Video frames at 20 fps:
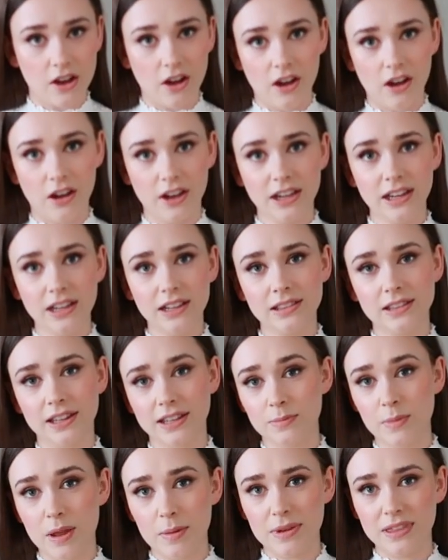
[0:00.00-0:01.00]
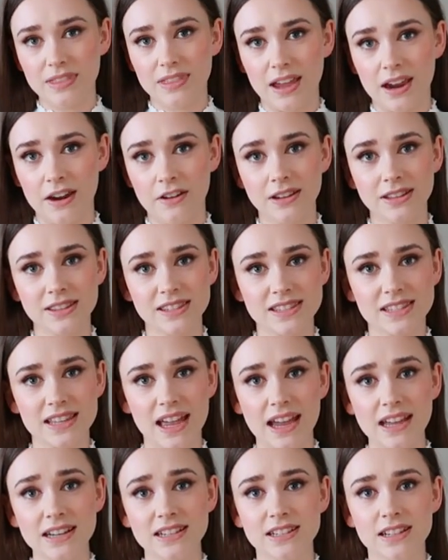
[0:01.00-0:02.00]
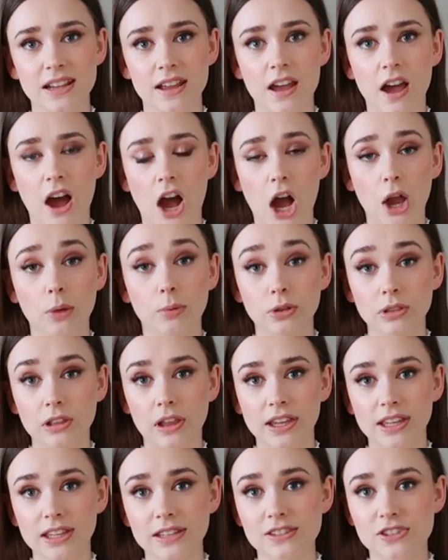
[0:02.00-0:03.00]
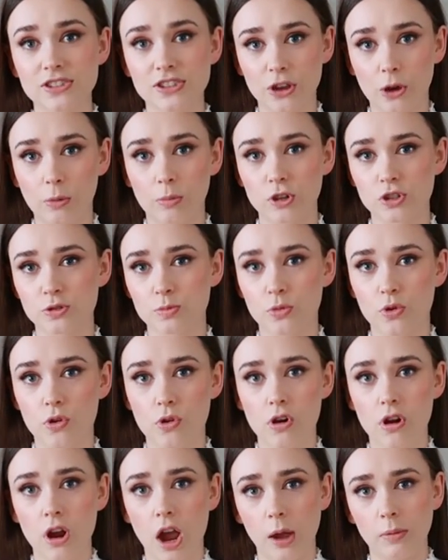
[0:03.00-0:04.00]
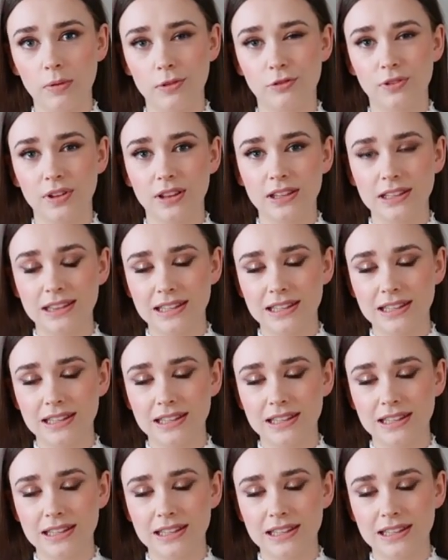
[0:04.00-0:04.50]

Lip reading: high, like maybe there instead, I would like it so much more. I would feel a